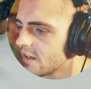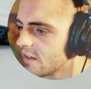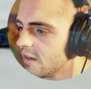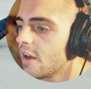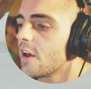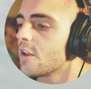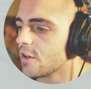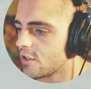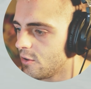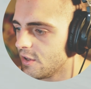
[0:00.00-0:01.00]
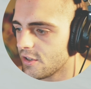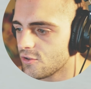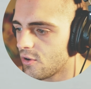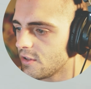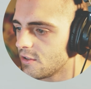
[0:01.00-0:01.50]
here, and look, Kody
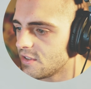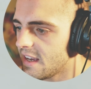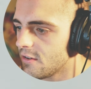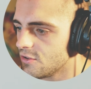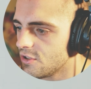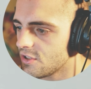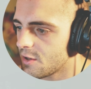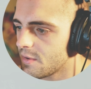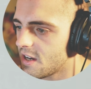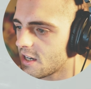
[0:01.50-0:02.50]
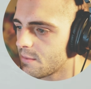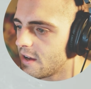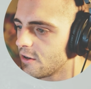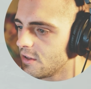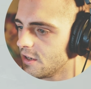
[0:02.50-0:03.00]
controlling those ankles just like we talked
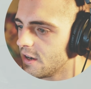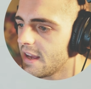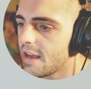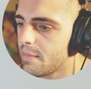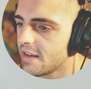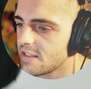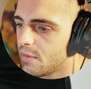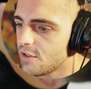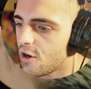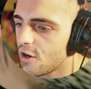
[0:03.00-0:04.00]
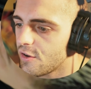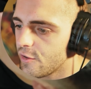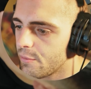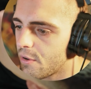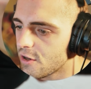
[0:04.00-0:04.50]
about earlier. Makes it much harder
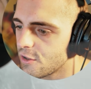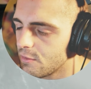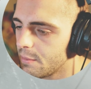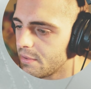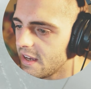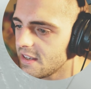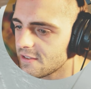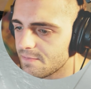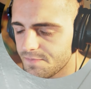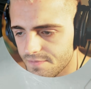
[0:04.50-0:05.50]
for your partner to replace.